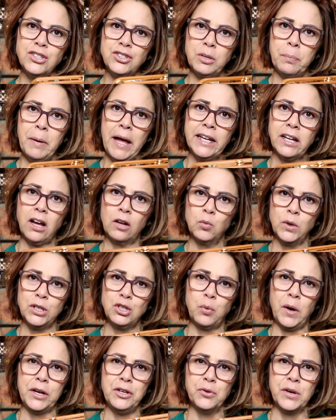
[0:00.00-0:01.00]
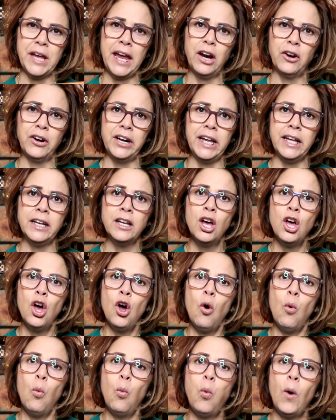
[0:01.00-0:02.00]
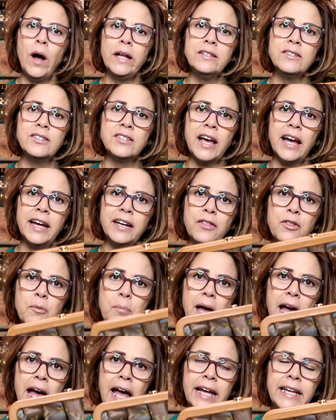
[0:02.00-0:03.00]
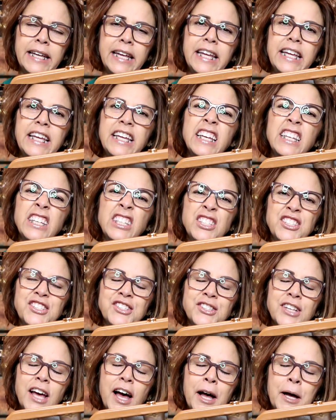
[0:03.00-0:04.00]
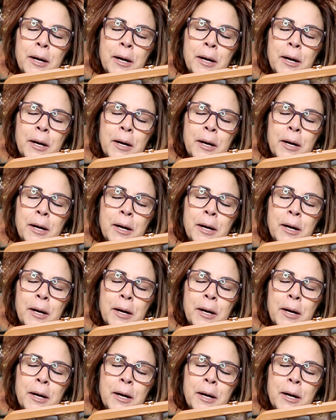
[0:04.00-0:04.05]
depending on which way you carry it, one side of the bag is